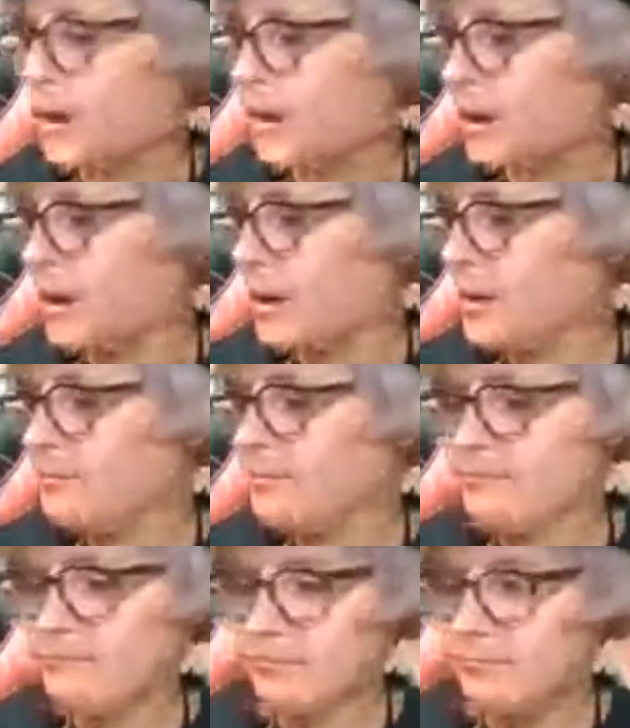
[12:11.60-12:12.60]

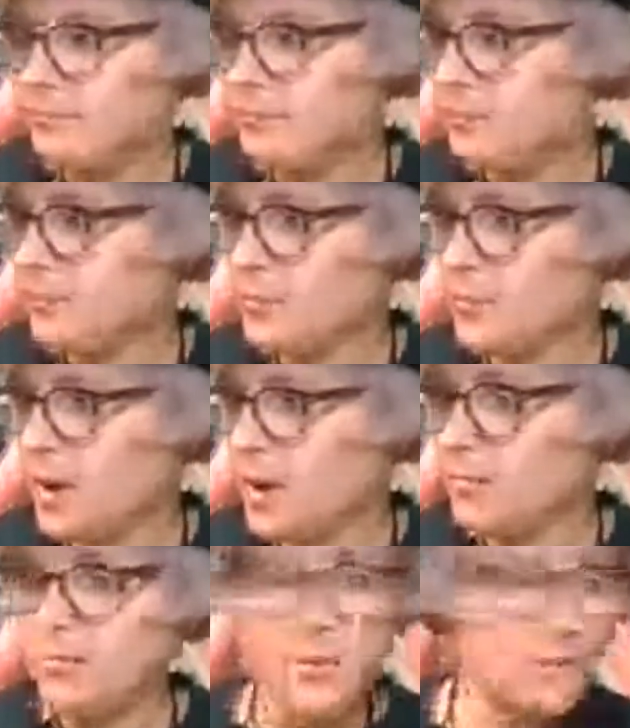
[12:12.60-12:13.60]
I
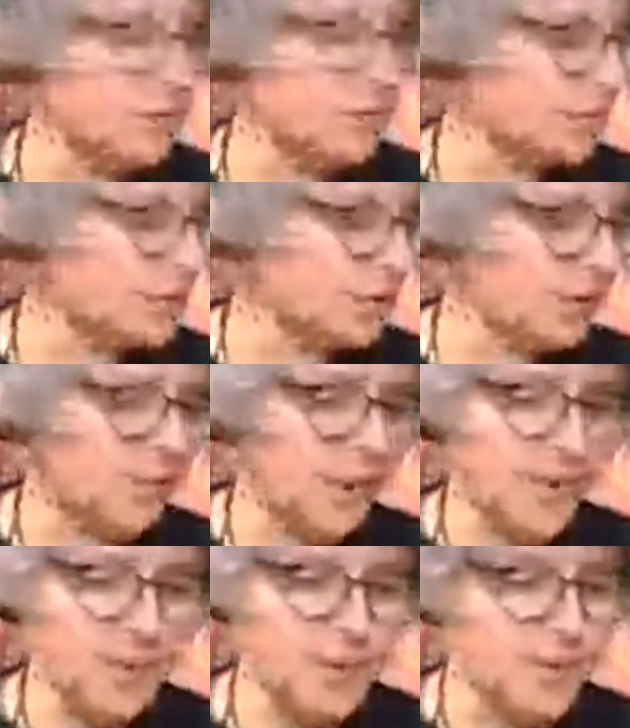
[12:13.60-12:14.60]
wonder what the
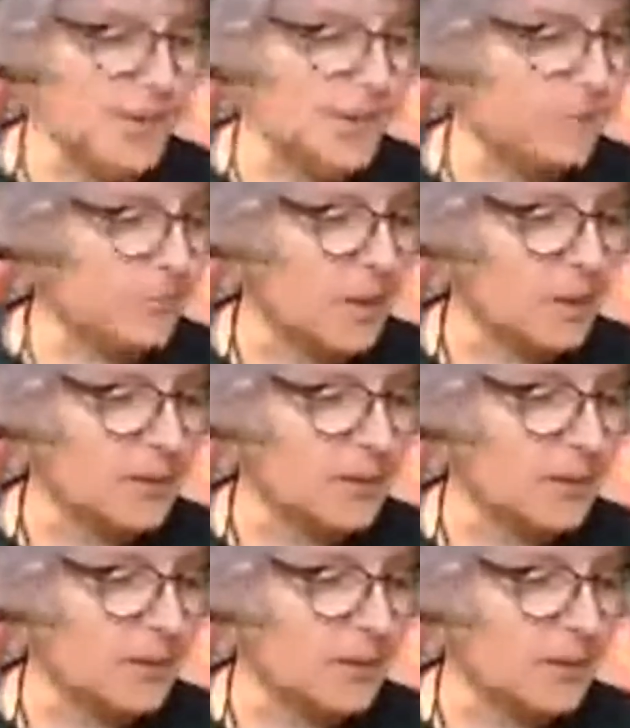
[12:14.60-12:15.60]
weather's on
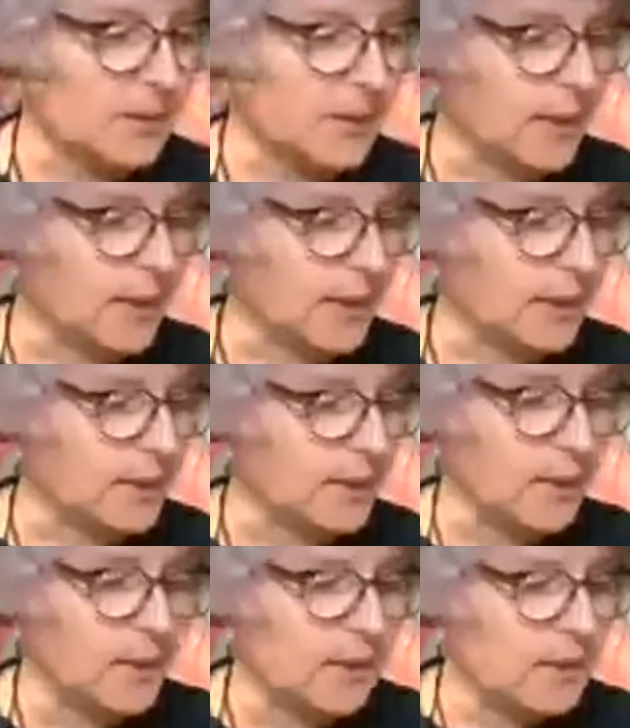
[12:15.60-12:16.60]
Monday.
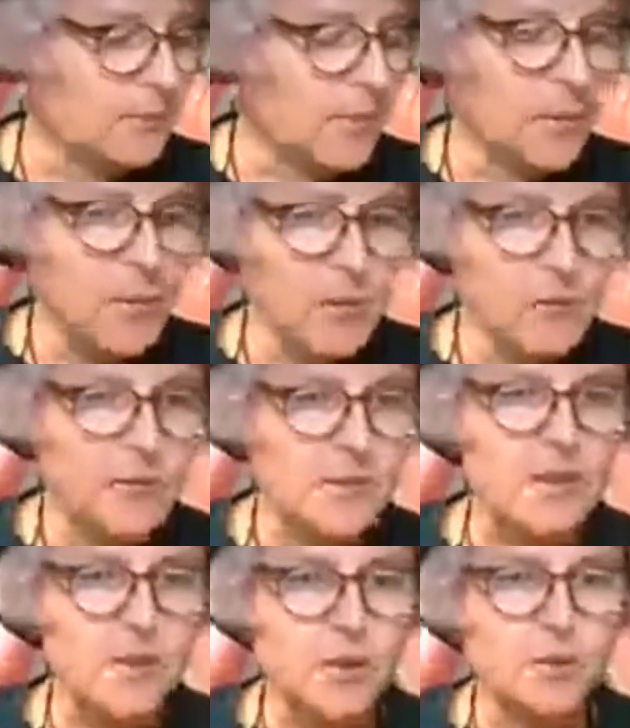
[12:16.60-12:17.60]
My mom wants to
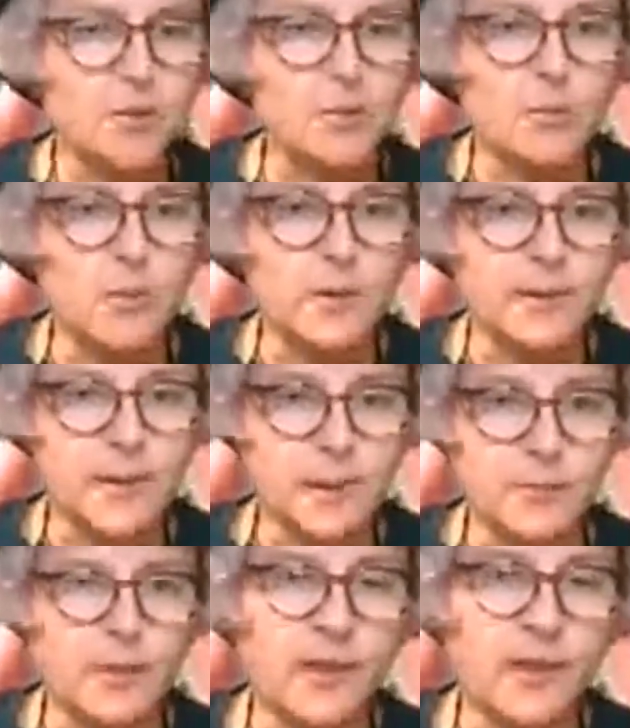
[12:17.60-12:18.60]
go one day, but
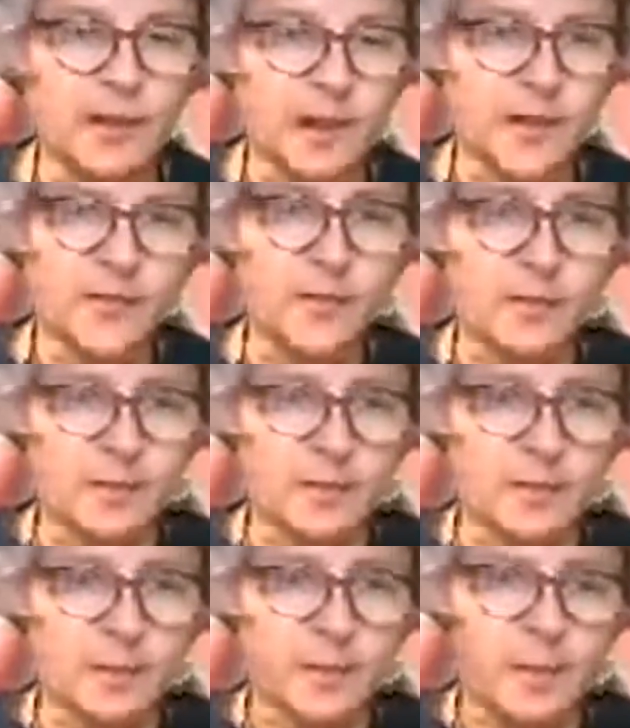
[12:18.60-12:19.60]
it has to be
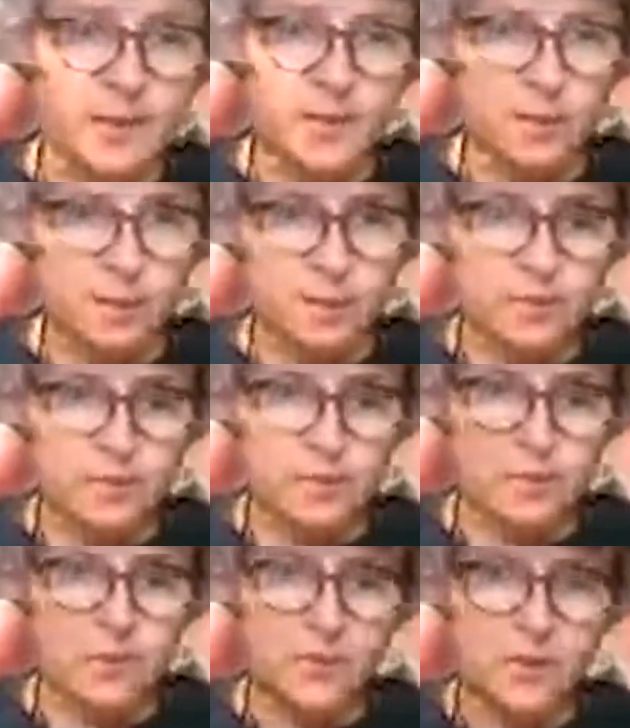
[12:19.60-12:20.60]
pretty cool for her to
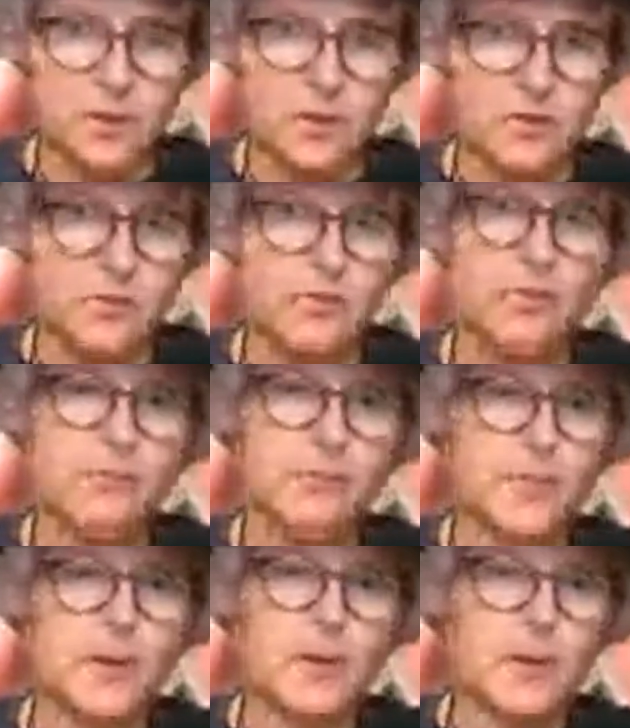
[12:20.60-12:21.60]
go.
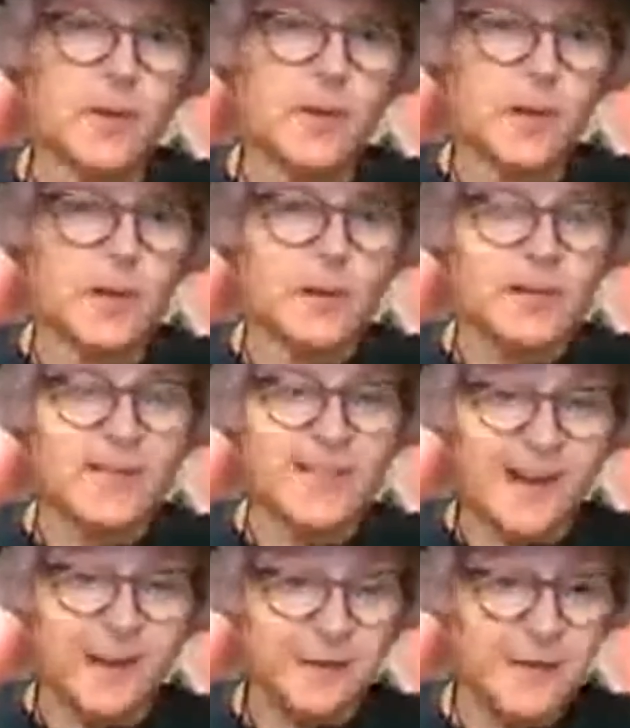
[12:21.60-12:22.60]

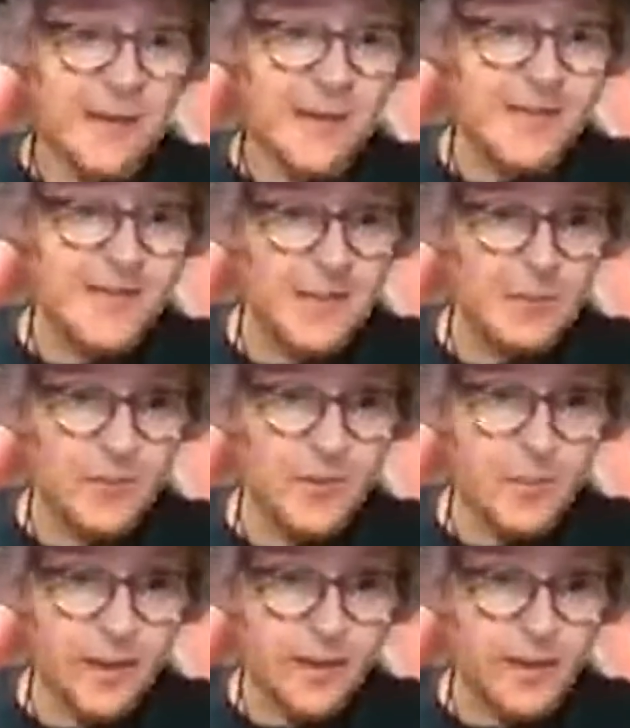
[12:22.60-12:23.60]
Saturday is going to be
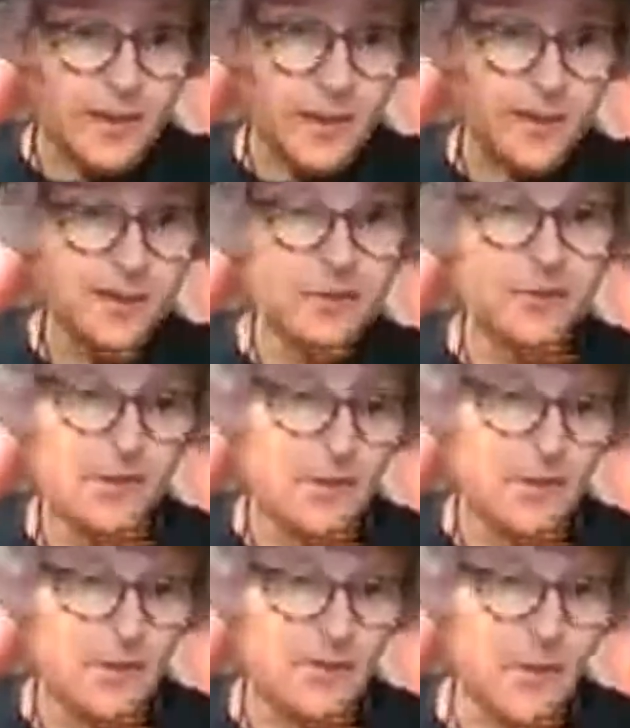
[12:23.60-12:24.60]
rainy, so
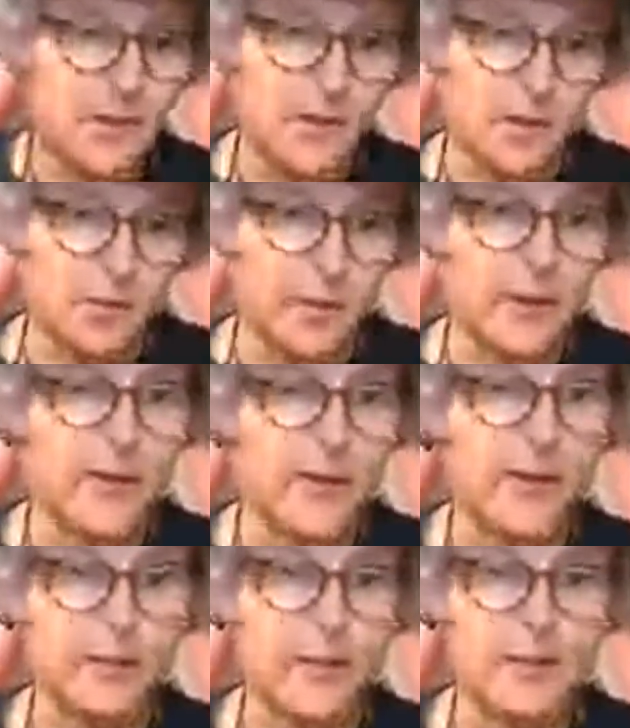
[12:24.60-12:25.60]
I'm not going. I'm
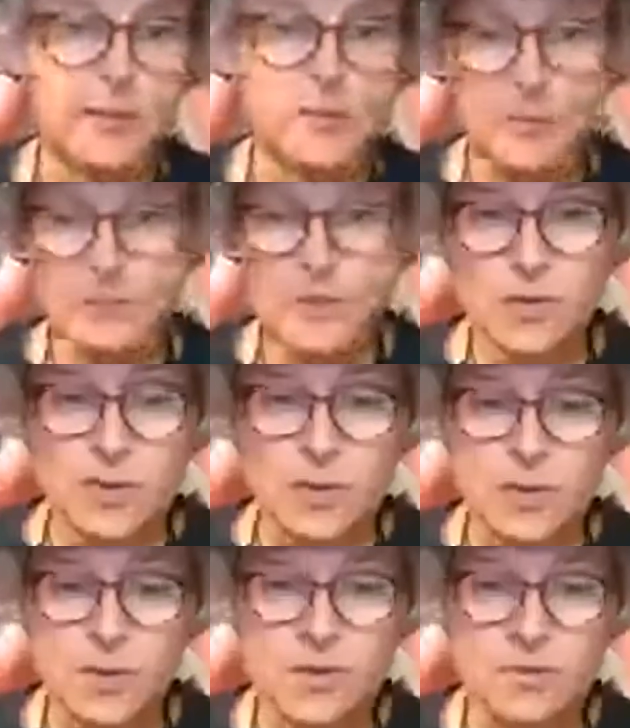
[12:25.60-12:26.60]
not
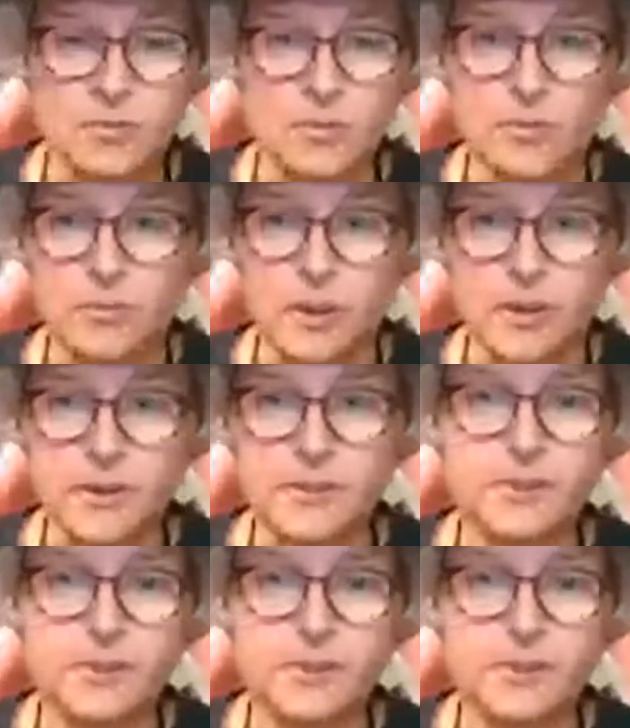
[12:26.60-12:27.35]
trudging through the mud.